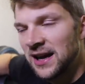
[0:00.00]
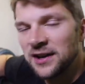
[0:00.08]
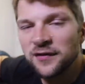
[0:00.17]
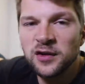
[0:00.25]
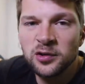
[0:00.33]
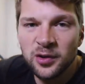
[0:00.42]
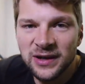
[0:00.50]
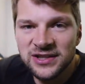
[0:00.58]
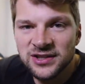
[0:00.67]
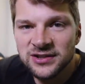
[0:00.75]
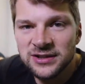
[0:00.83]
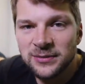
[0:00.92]
I had a few
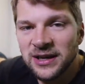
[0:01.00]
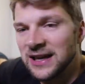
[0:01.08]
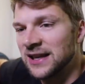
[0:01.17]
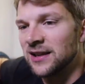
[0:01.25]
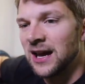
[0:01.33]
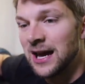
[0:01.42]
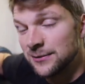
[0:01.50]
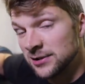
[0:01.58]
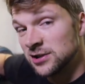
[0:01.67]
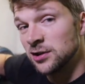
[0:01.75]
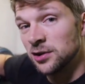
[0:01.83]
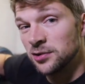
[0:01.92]
questions in my head like how
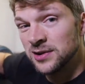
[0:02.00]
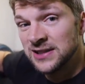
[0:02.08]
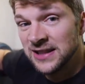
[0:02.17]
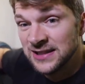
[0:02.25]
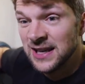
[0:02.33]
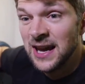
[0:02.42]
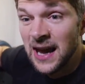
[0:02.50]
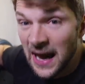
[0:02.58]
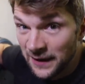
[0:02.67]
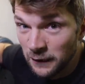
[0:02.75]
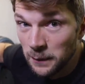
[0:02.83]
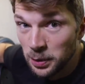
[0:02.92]
much longer is this?
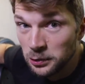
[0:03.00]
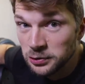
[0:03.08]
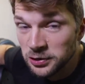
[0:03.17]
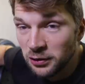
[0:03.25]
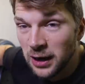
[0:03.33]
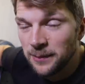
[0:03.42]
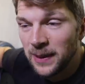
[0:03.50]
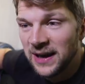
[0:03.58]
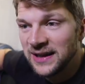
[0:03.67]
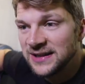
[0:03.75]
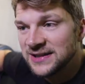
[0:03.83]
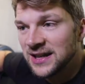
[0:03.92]
Have I pulled the right
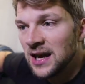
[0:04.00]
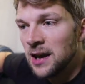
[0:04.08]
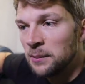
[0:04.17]
pace?